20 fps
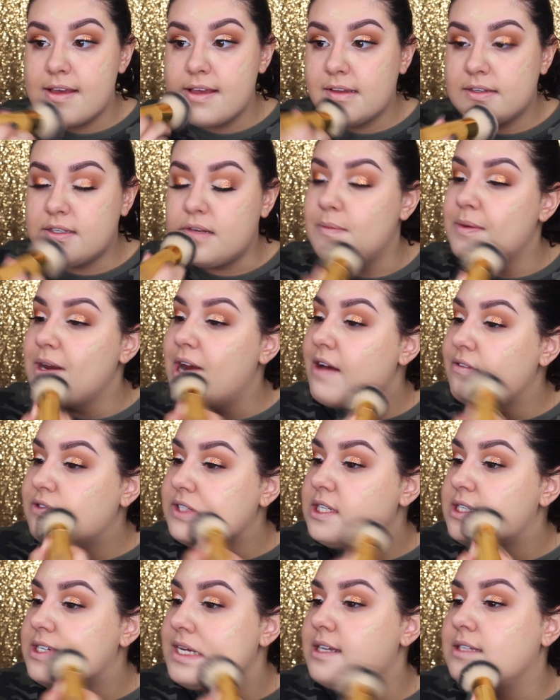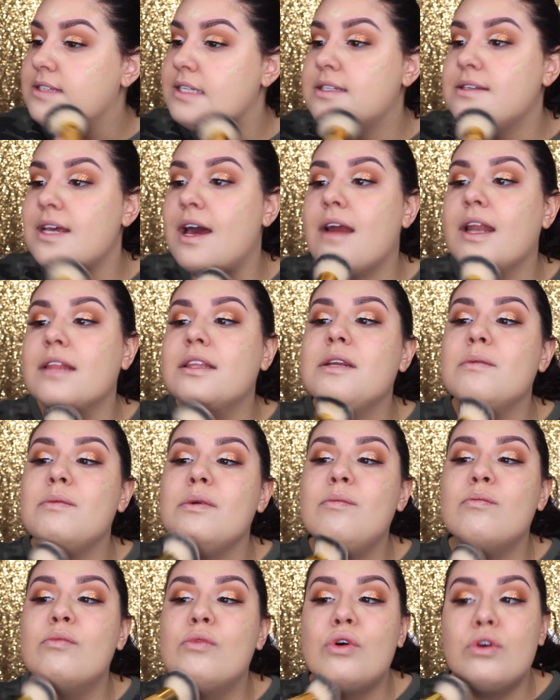So I'm going to have to test this out a little
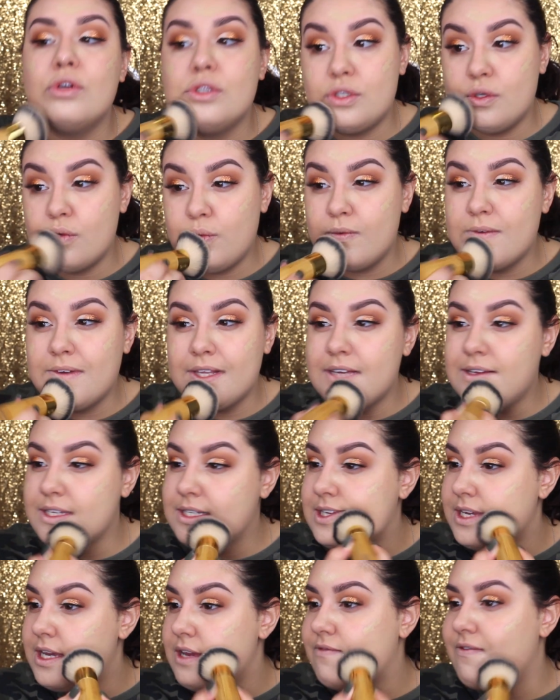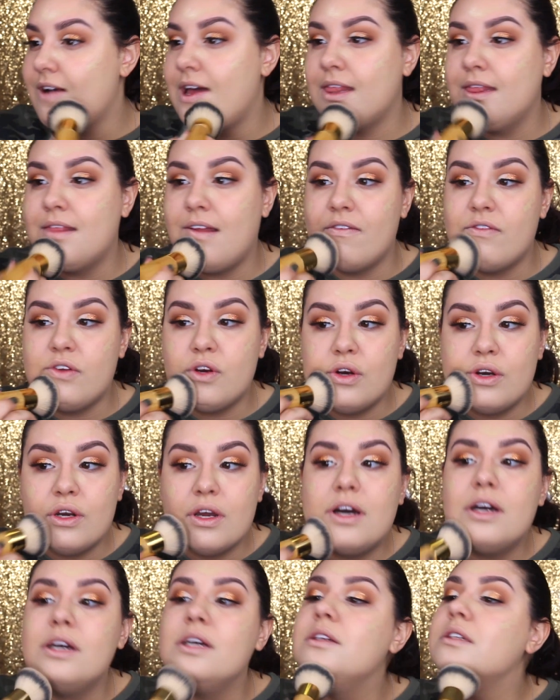bit more to really see if I love it or
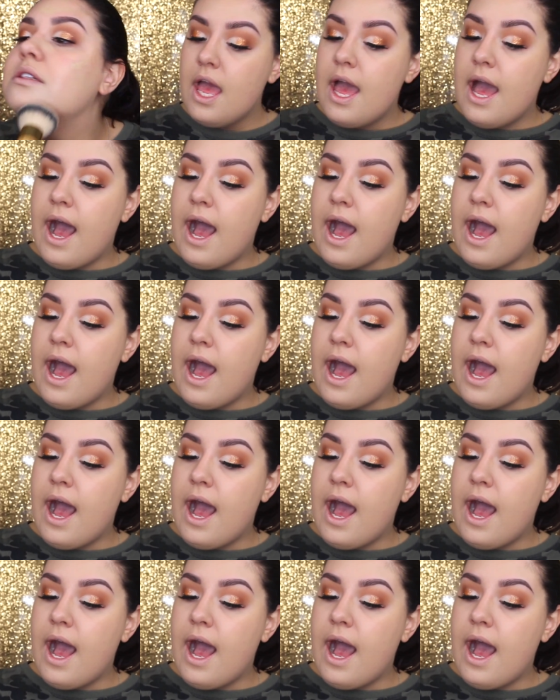not.